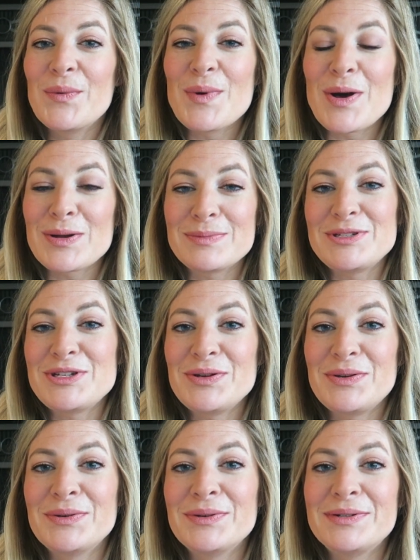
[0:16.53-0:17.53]
welcome
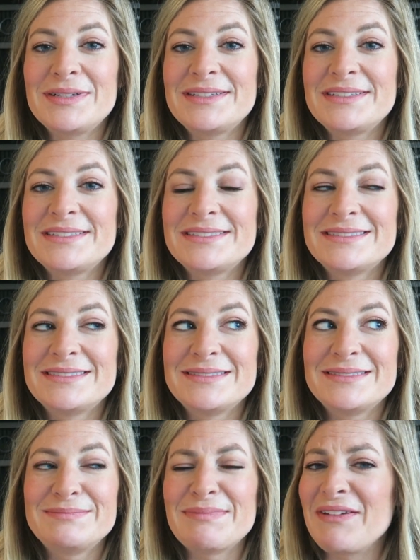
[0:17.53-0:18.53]
to
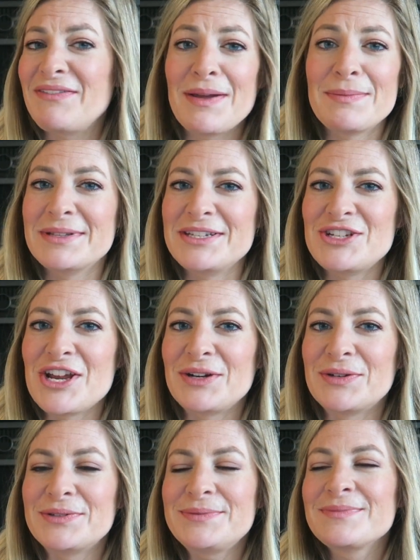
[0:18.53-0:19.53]
my family
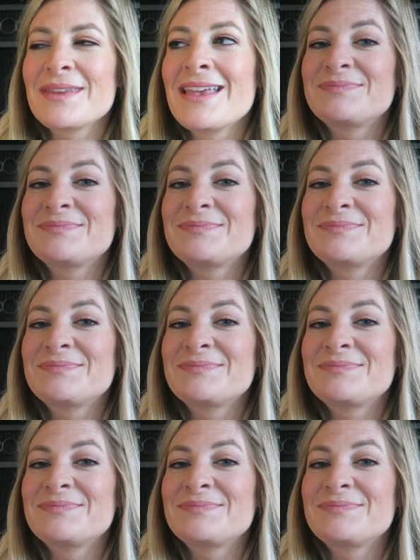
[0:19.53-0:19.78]
channel.